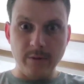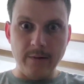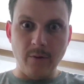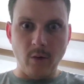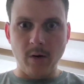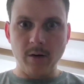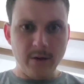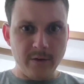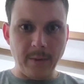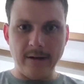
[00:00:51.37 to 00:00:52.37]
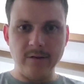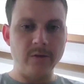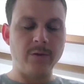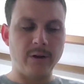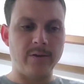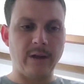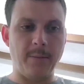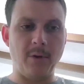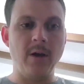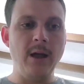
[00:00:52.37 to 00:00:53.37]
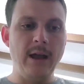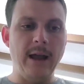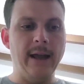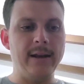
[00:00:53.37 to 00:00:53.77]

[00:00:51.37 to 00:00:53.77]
2, 3, 4 spaces, for example.